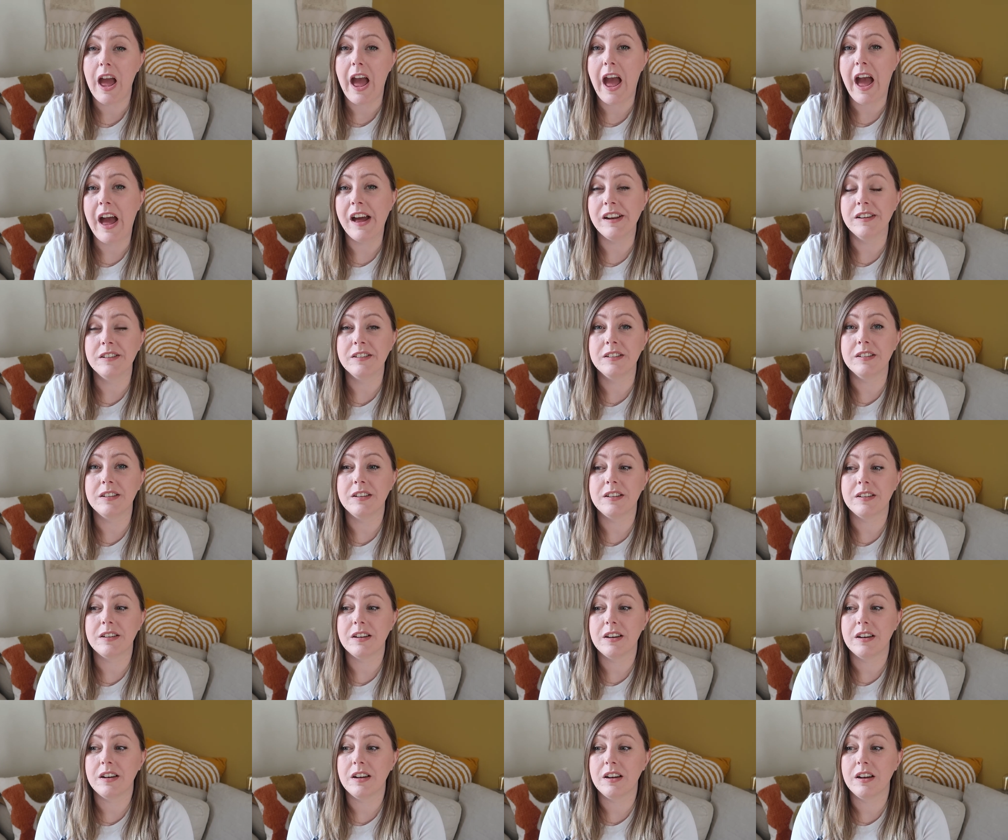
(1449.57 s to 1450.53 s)
and
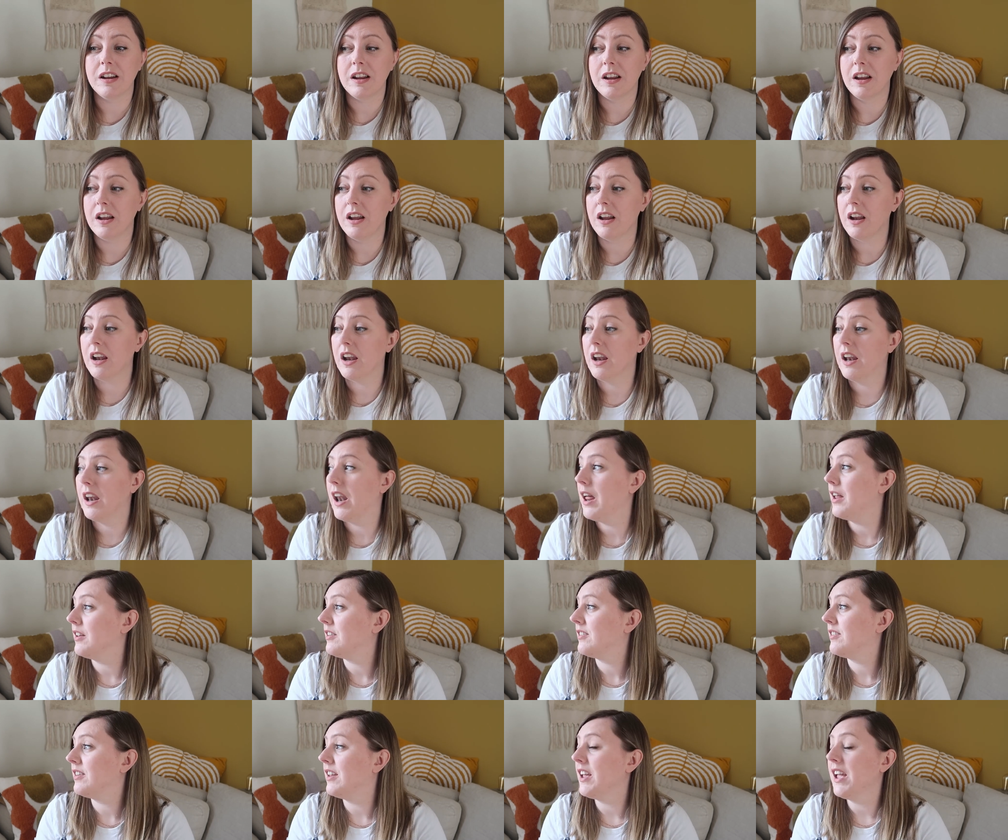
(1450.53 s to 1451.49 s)

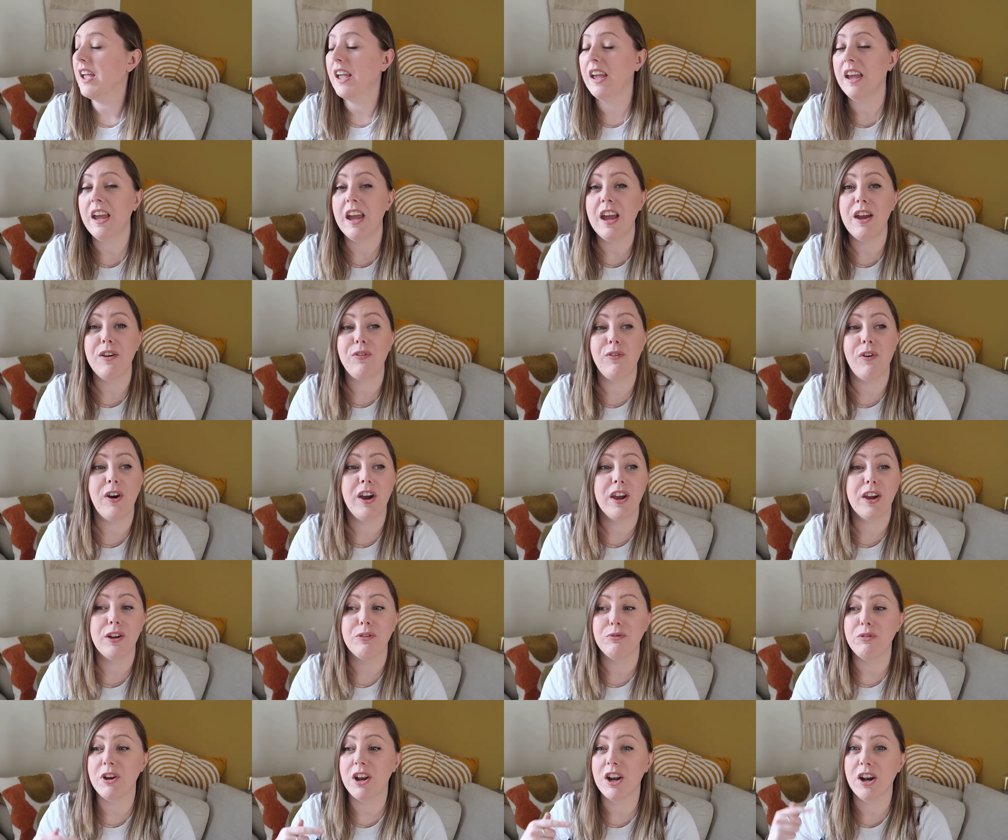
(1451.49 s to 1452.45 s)
let's see if I
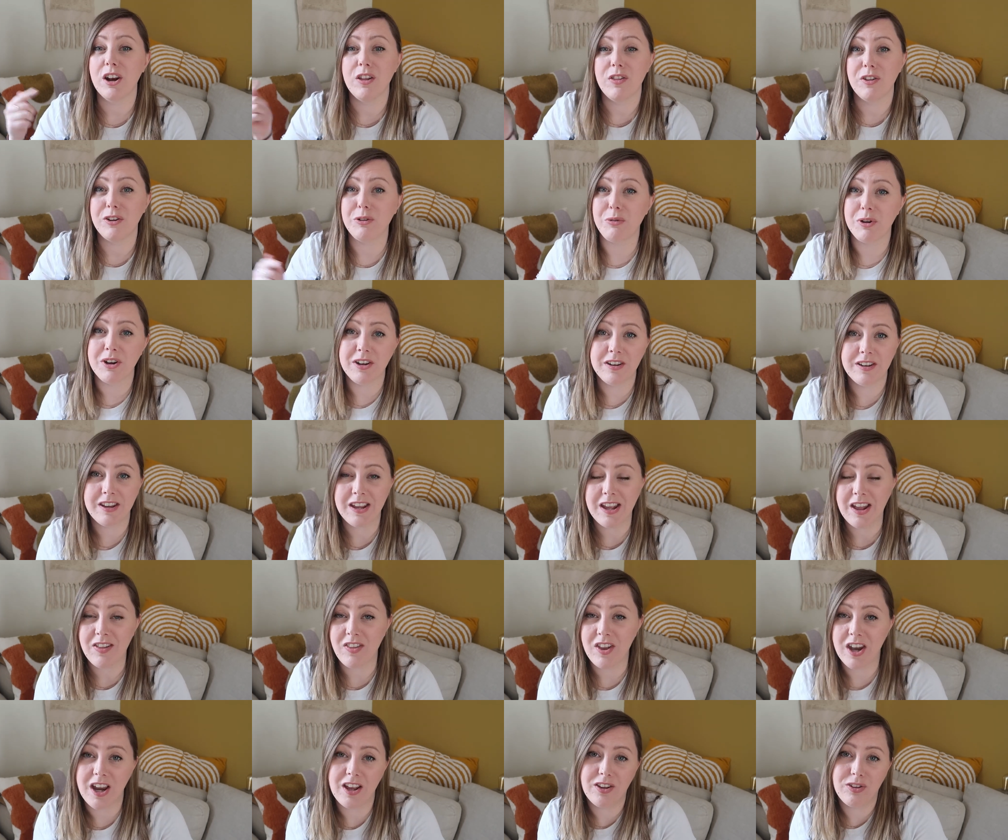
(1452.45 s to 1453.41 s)
can read another 20
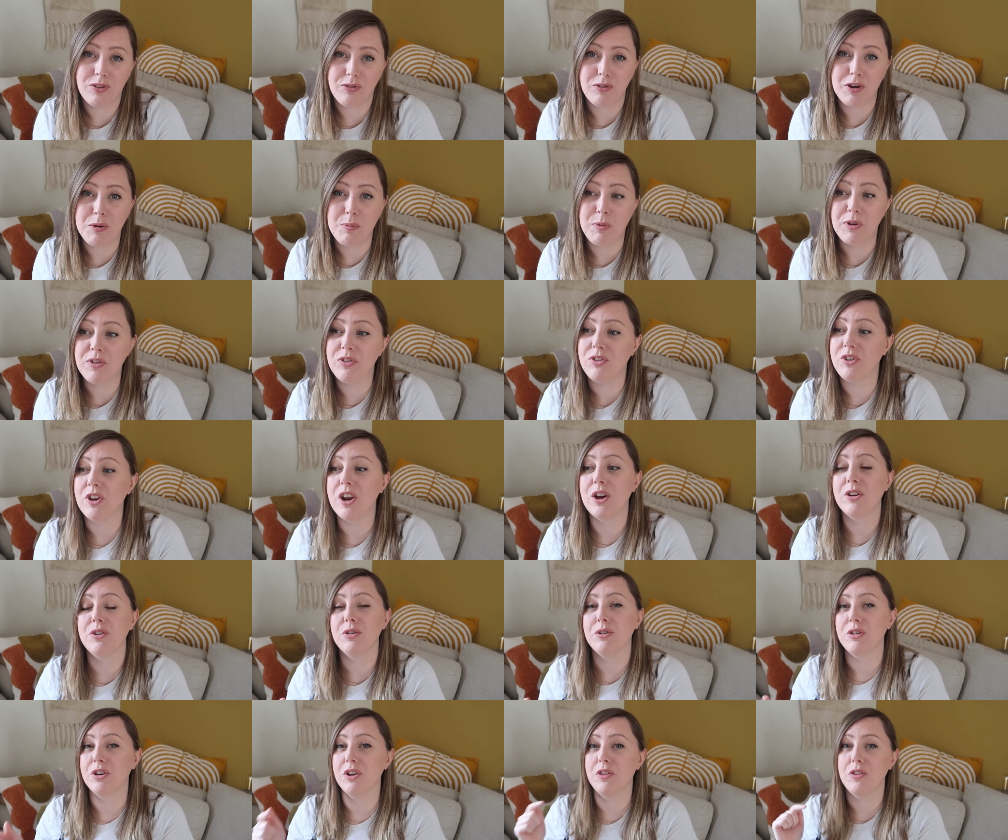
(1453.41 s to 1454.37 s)
in the next 3 months and I'll
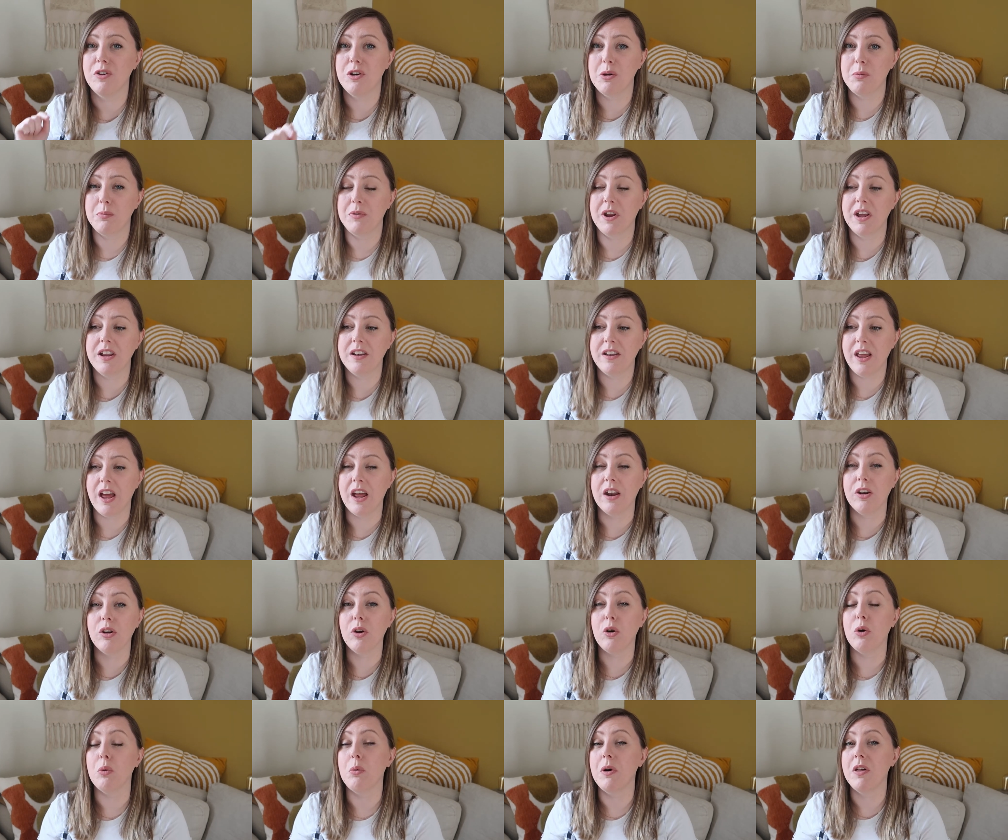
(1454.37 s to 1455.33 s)
do another update
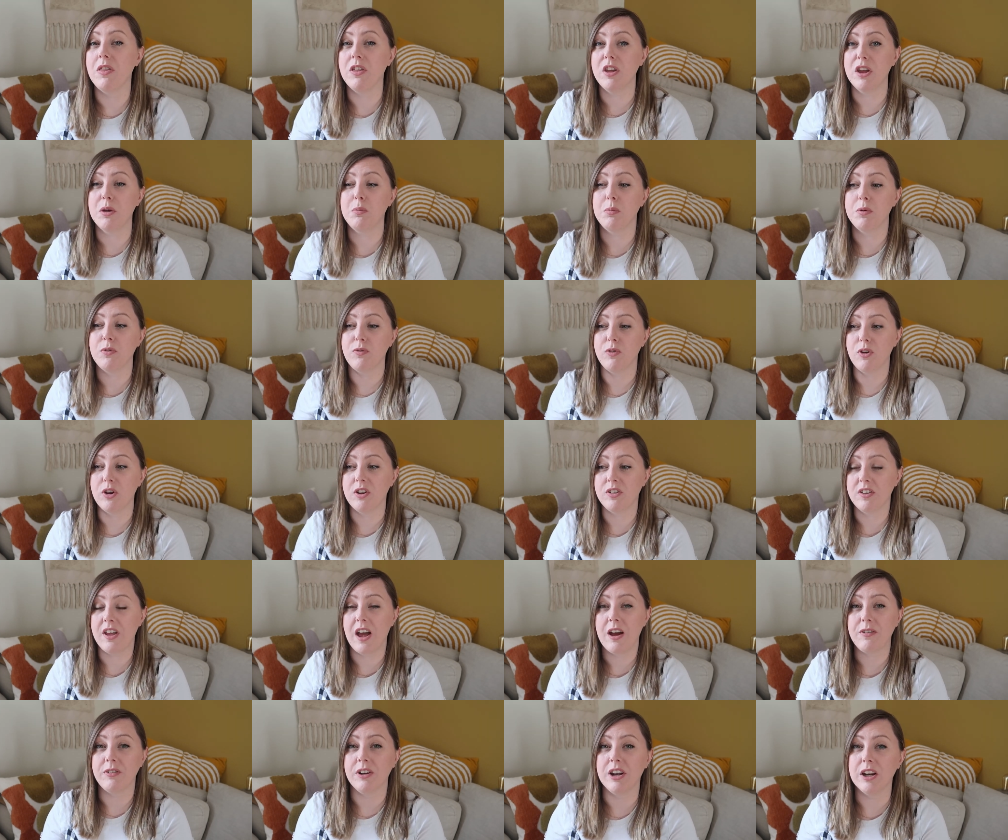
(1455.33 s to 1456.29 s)
then, or whether you prefer to
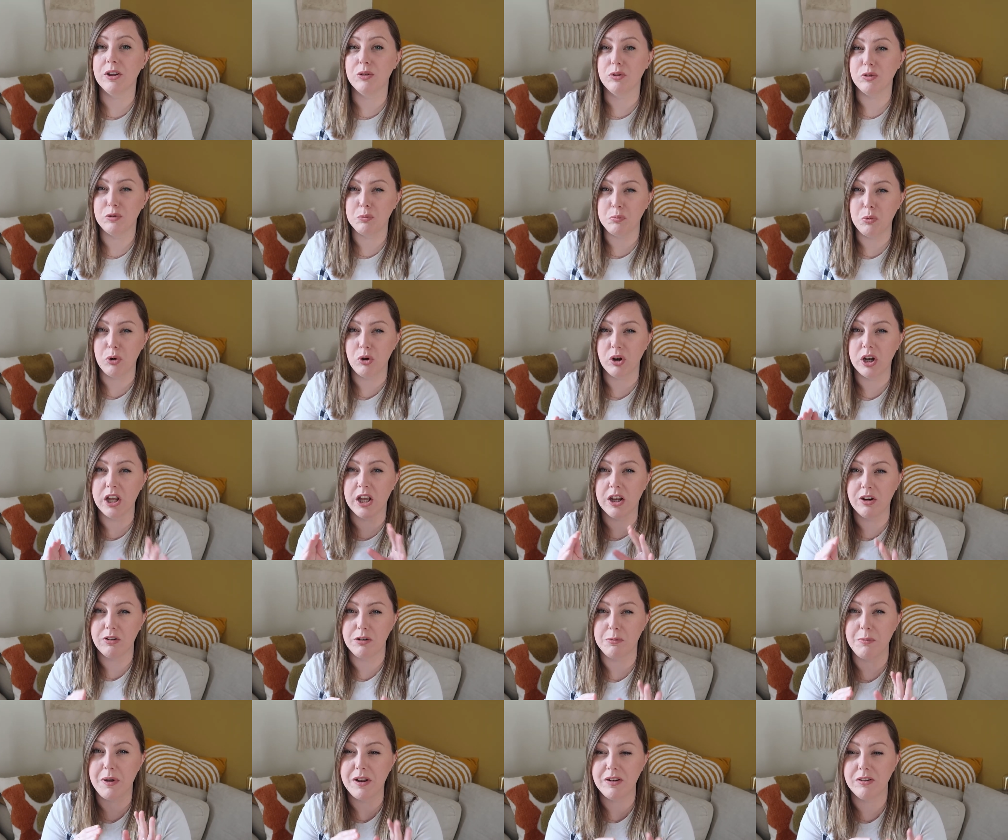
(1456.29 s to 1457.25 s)
have a little smaller
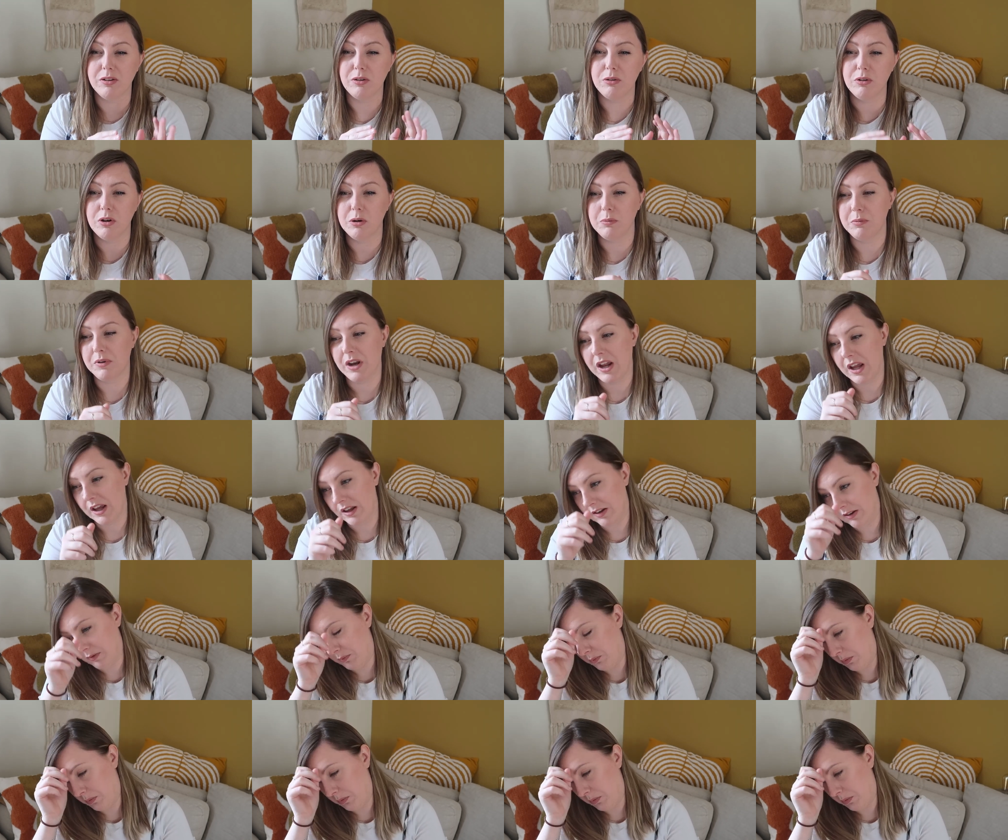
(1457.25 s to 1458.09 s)
incremental updates.